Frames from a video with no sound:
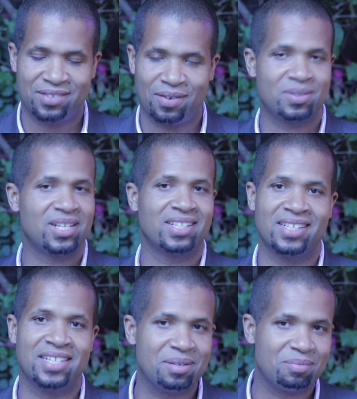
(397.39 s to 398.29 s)
It's from such a
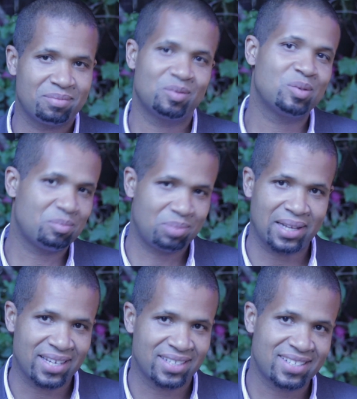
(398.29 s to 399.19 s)
deep
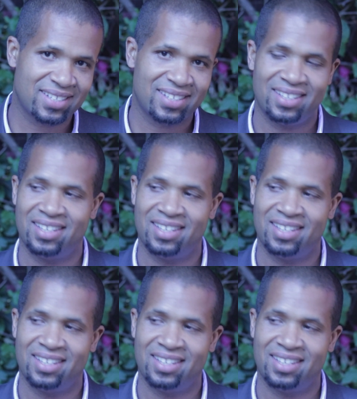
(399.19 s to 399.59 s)
place